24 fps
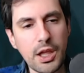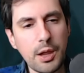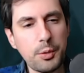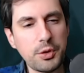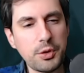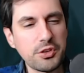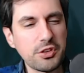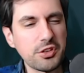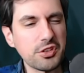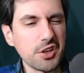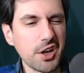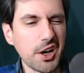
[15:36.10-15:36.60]
I
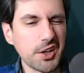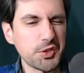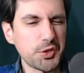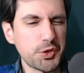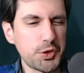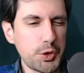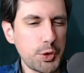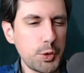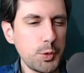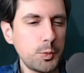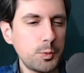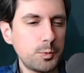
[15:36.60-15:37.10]
wish this
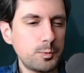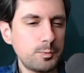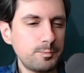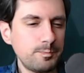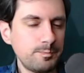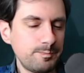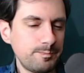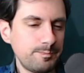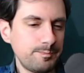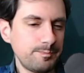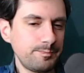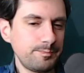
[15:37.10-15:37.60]
cost 2.
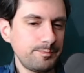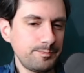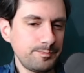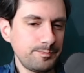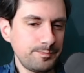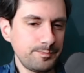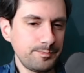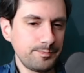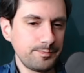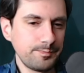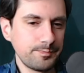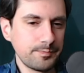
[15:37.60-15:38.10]

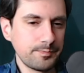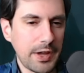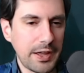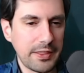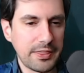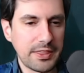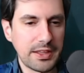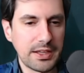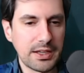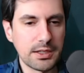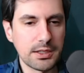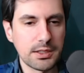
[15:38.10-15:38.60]

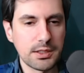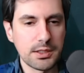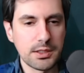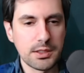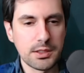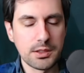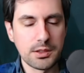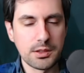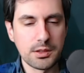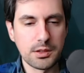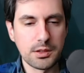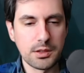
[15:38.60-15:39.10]
I think
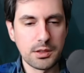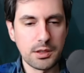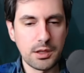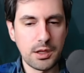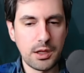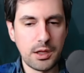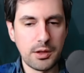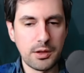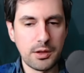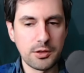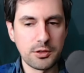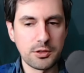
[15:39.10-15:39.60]

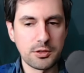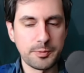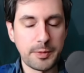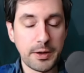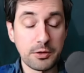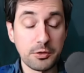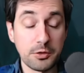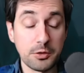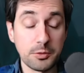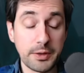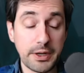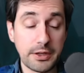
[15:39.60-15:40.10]

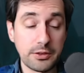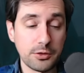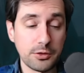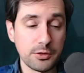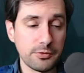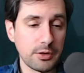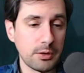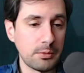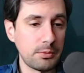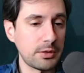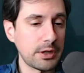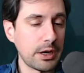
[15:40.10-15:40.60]
Spectral
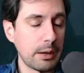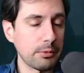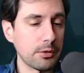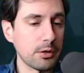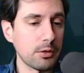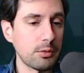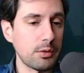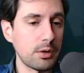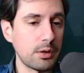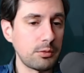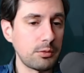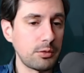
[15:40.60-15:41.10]
Razor from
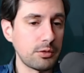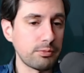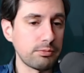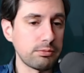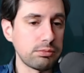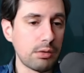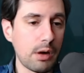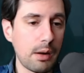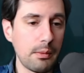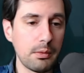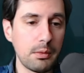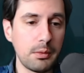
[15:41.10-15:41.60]
Chapter 1 was
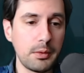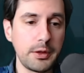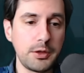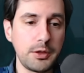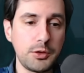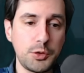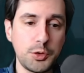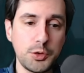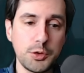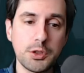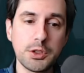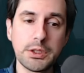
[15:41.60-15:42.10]

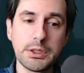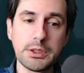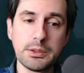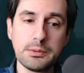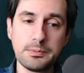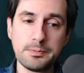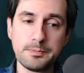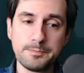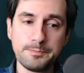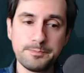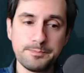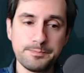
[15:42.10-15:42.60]
probably too
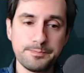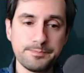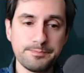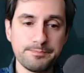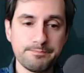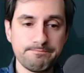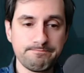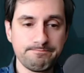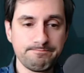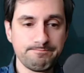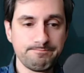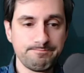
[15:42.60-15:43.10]
good.
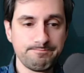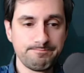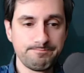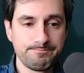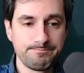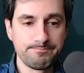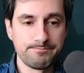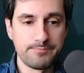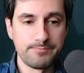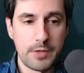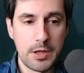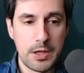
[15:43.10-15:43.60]

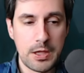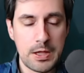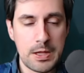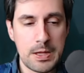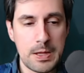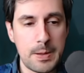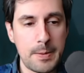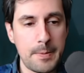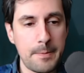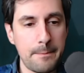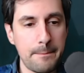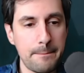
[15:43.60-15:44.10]

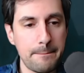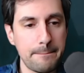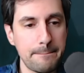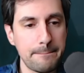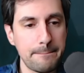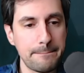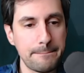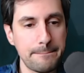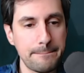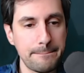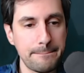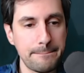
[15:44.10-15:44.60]

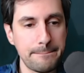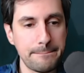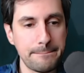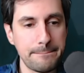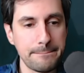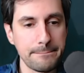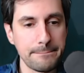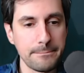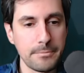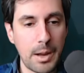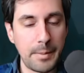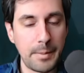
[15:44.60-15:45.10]

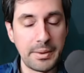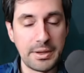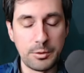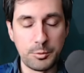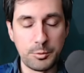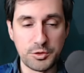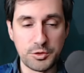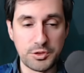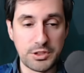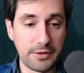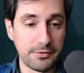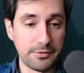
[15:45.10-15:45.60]
I mean,
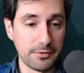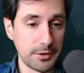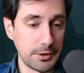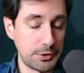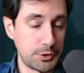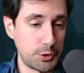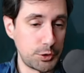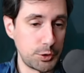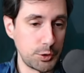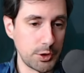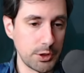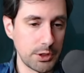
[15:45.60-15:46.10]
it was
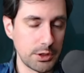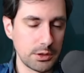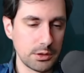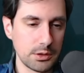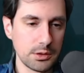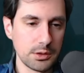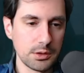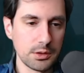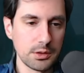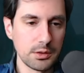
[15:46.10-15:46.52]
definitely too good.